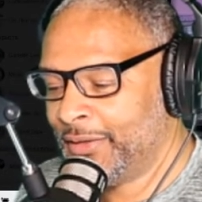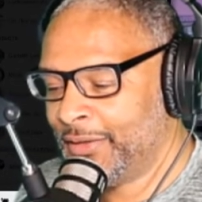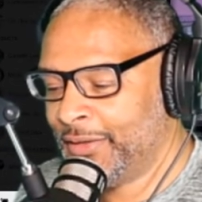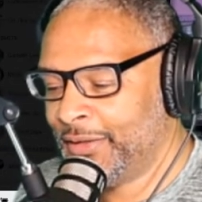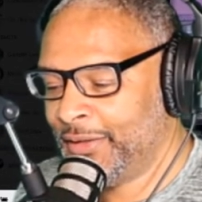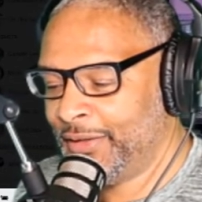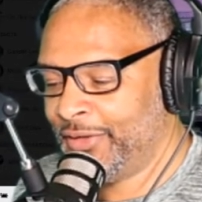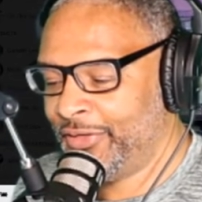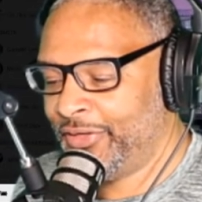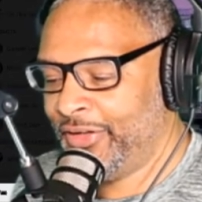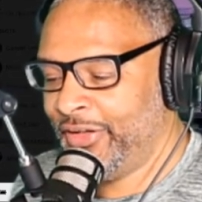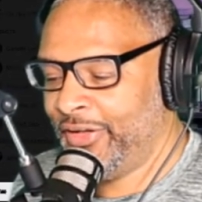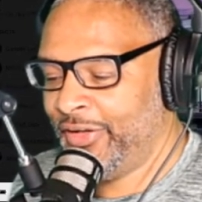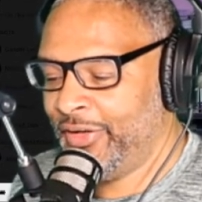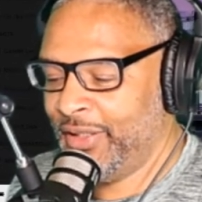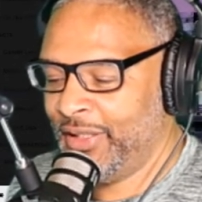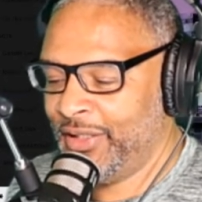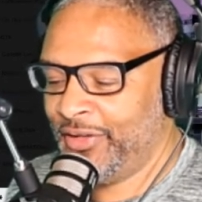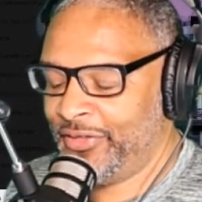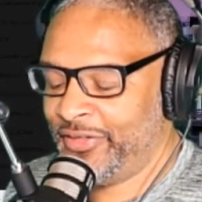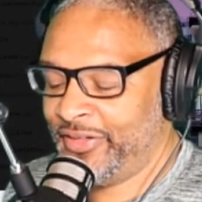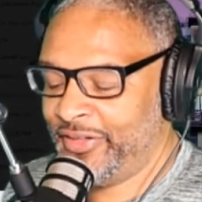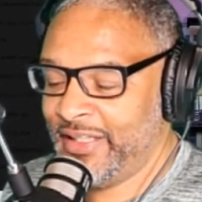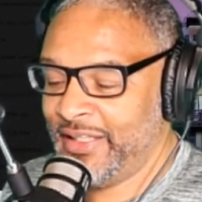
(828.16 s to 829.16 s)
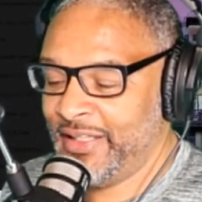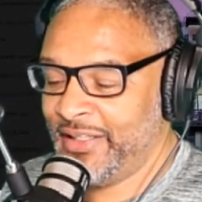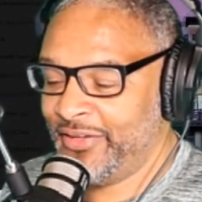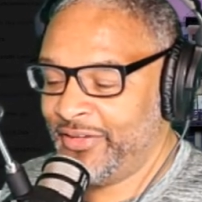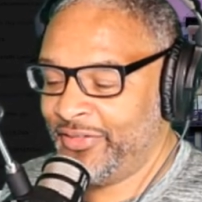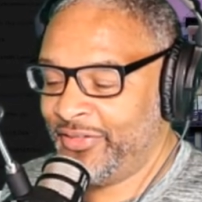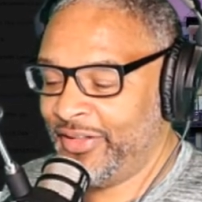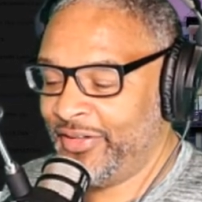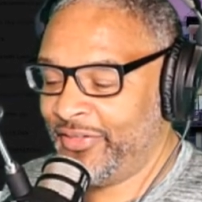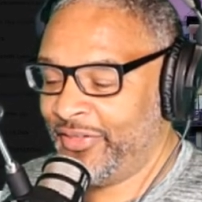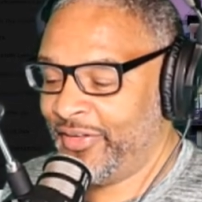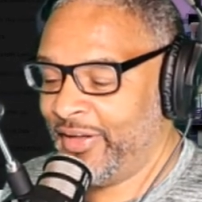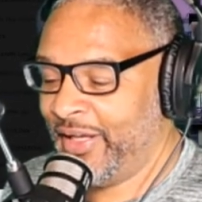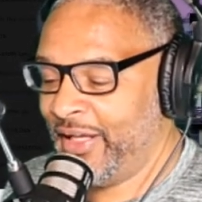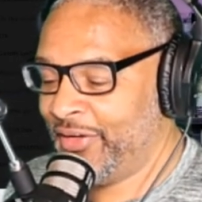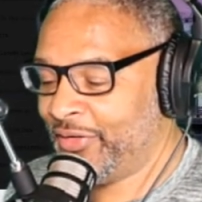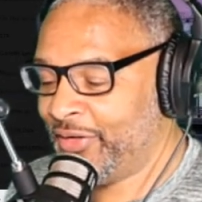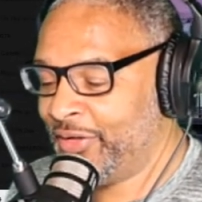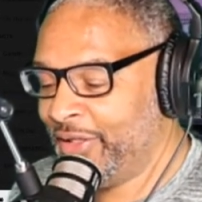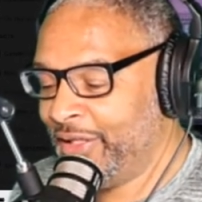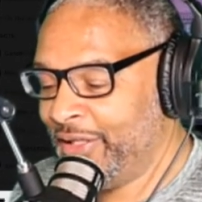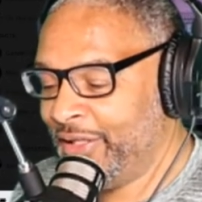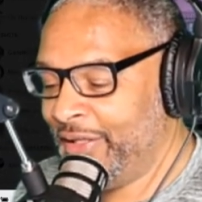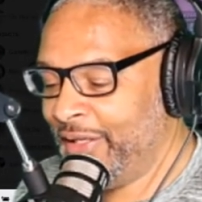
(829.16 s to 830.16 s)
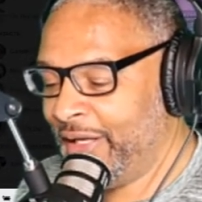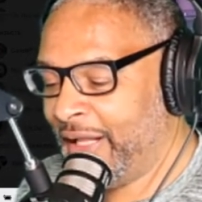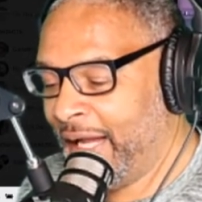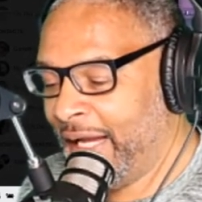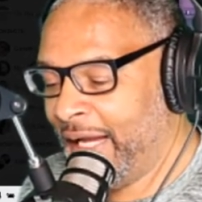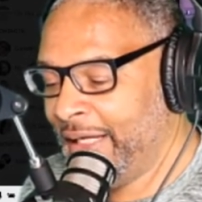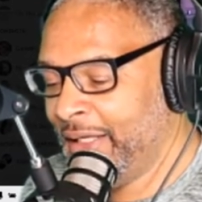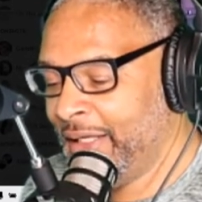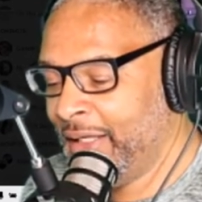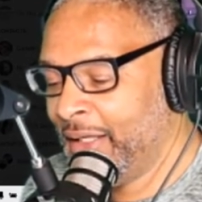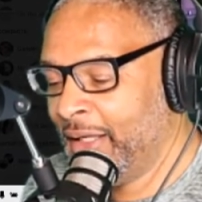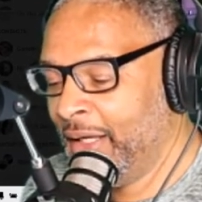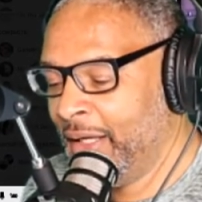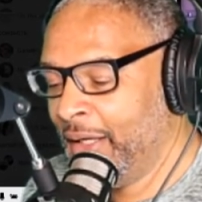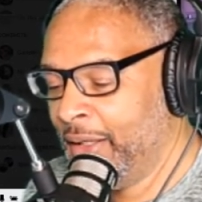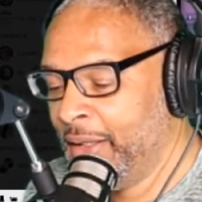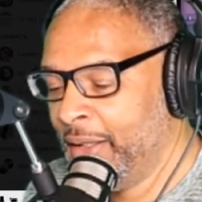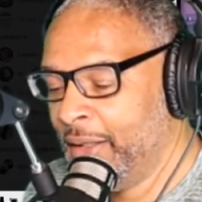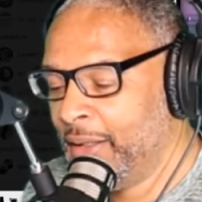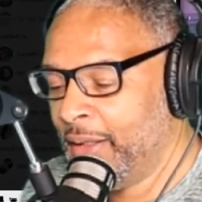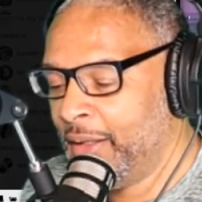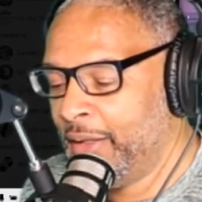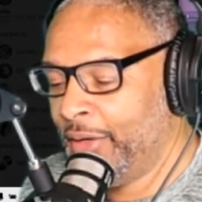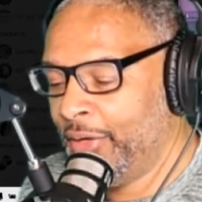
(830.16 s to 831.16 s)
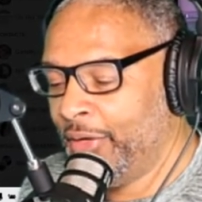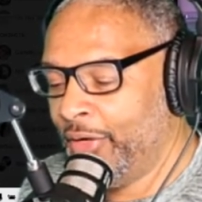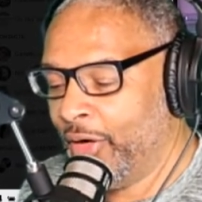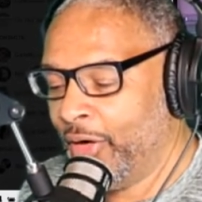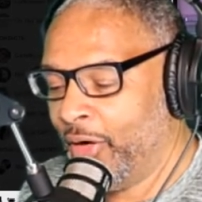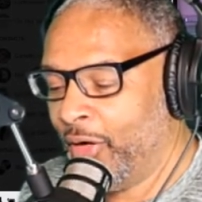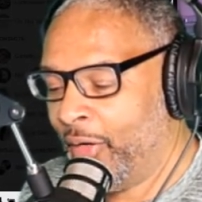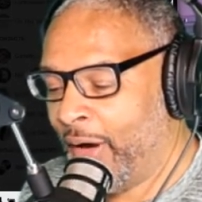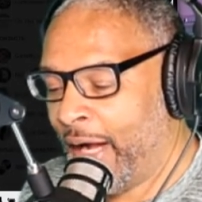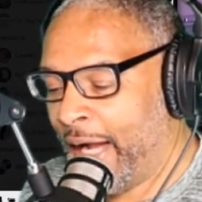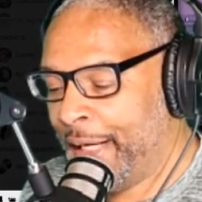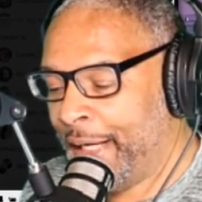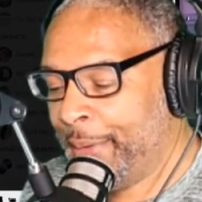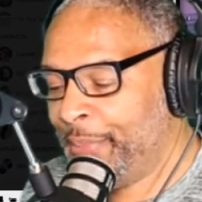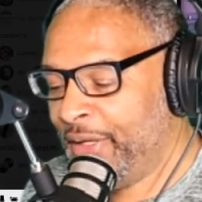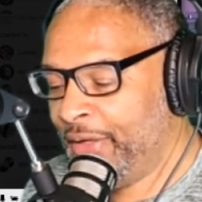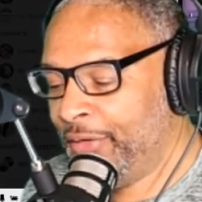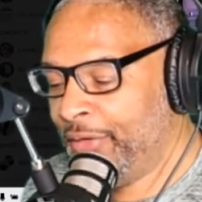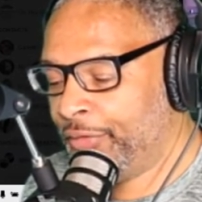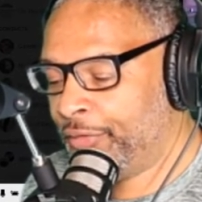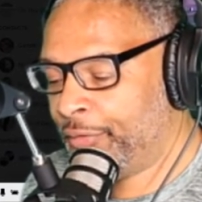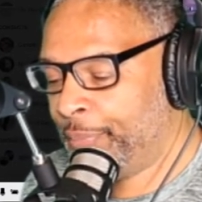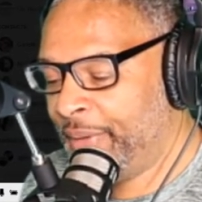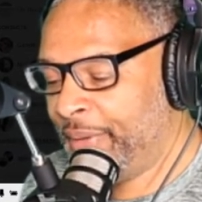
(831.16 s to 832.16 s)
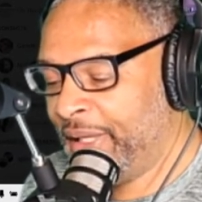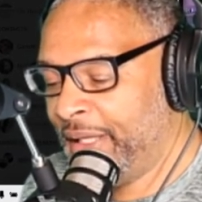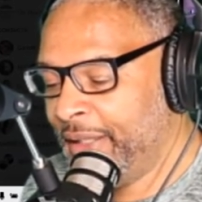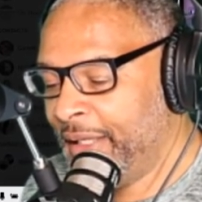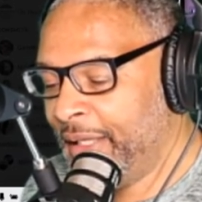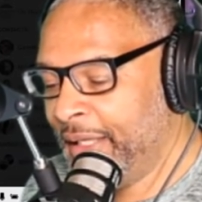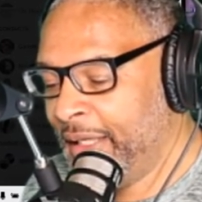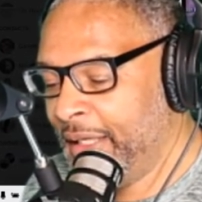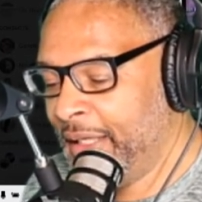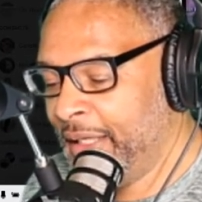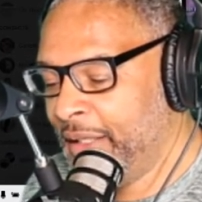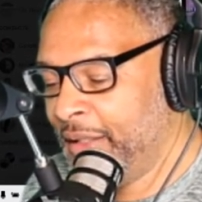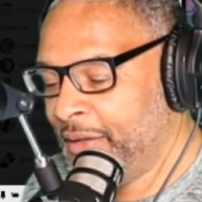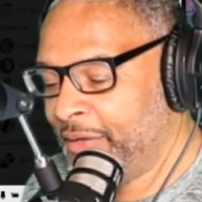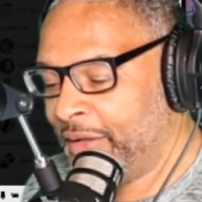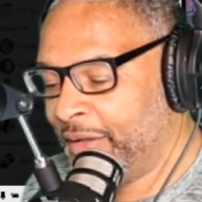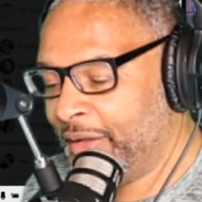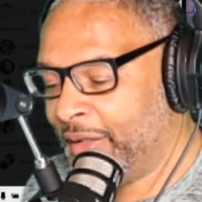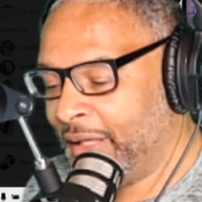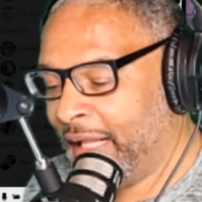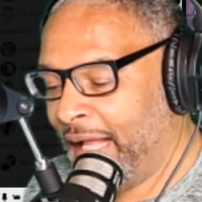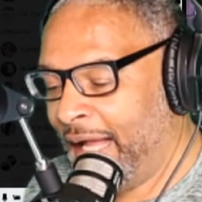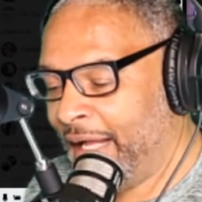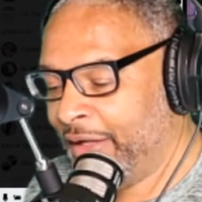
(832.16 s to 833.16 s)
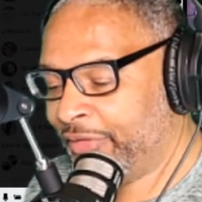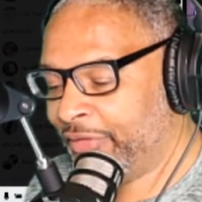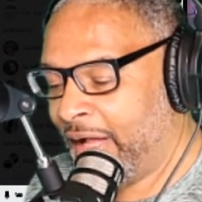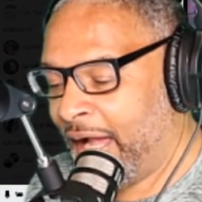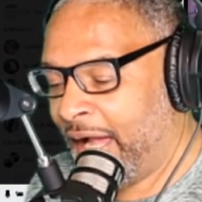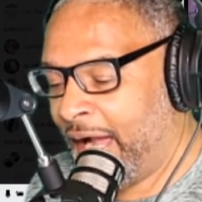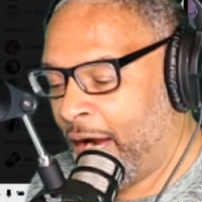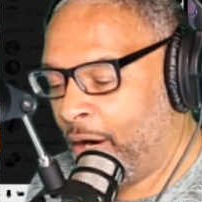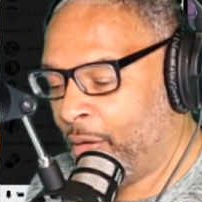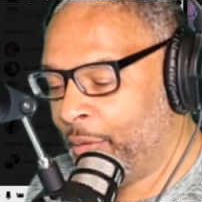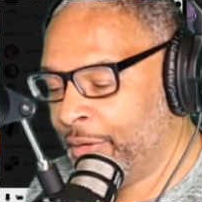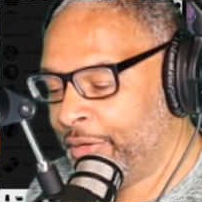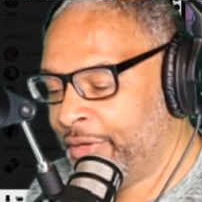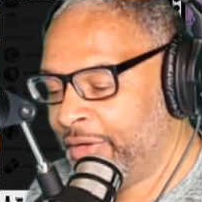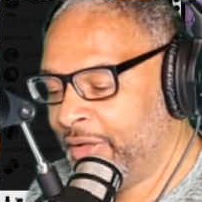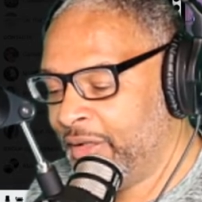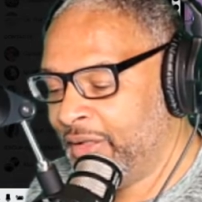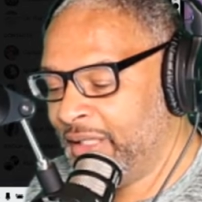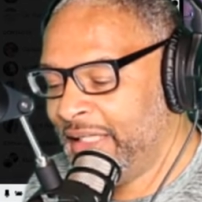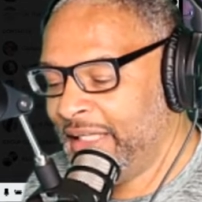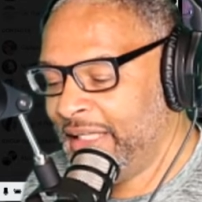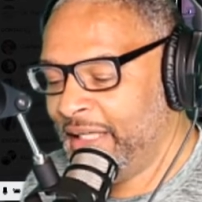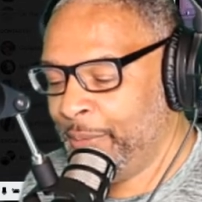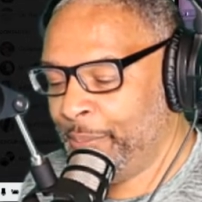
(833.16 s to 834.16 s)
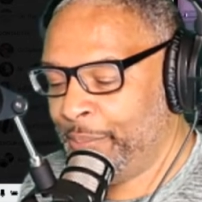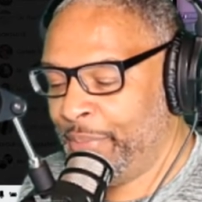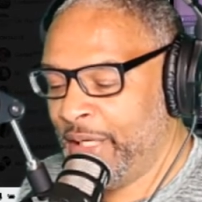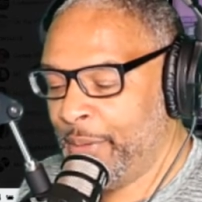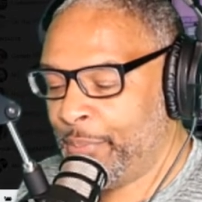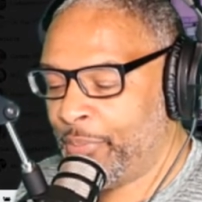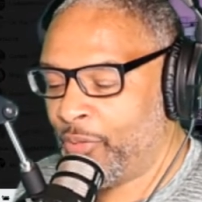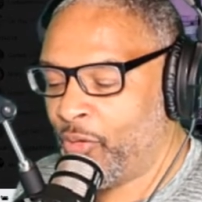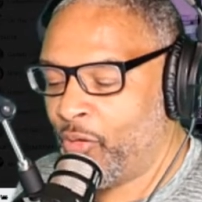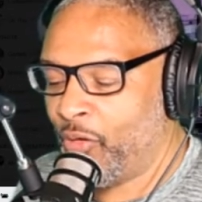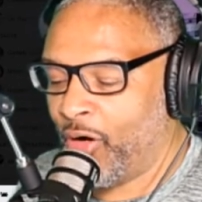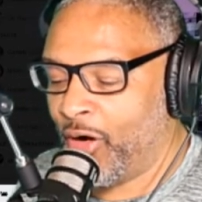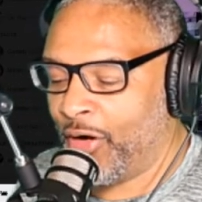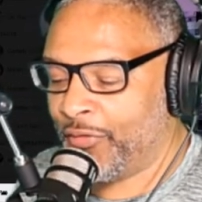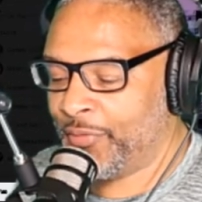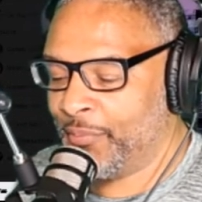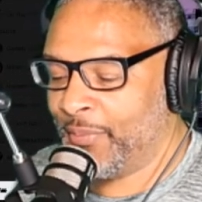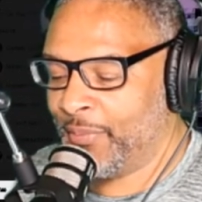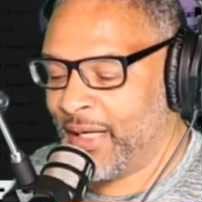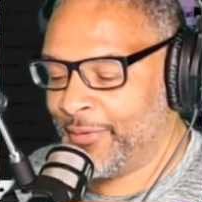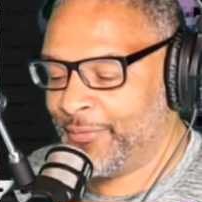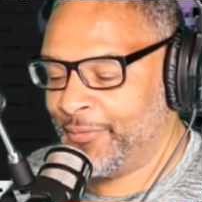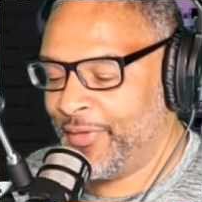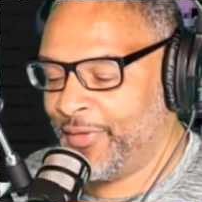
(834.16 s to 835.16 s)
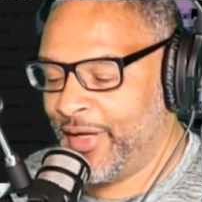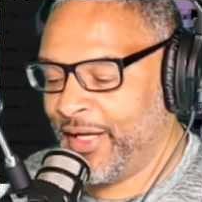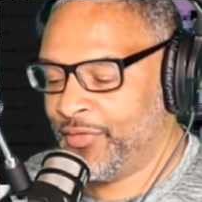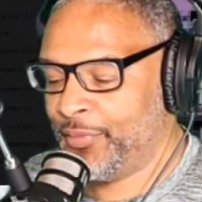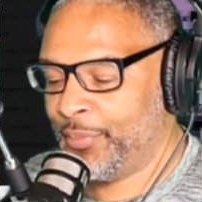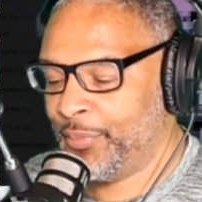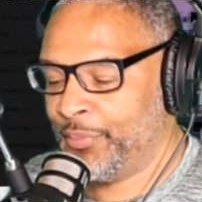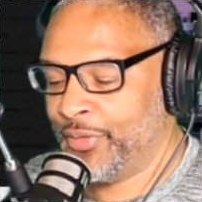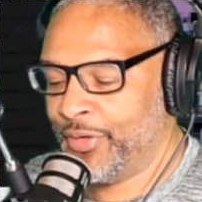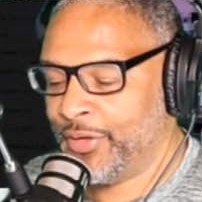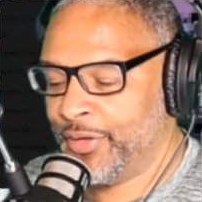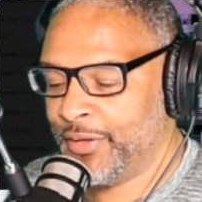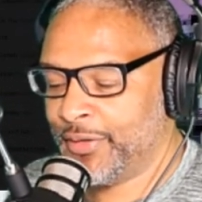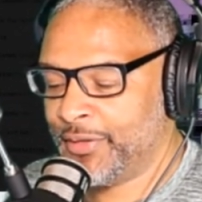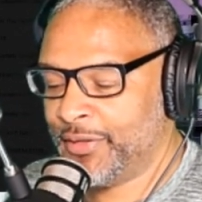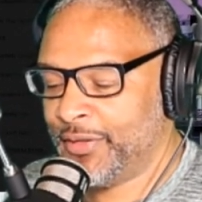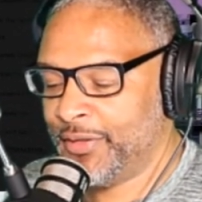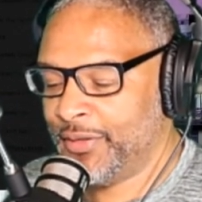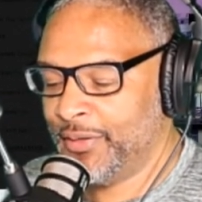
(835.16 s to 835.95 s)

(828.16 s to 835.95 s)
She she she says, good night. No, I've been spending the last hour deleting people off my Facebook.